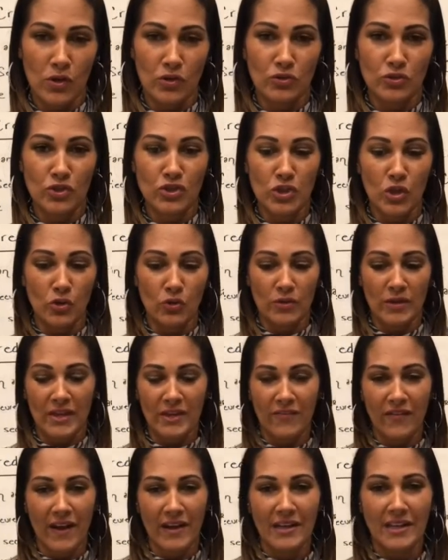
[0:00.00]
So if
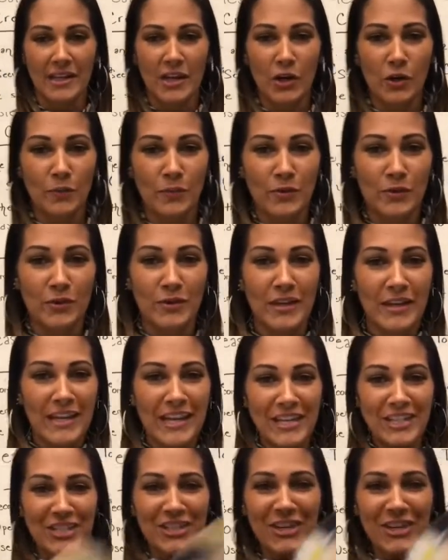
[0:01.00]
I can help you, it's your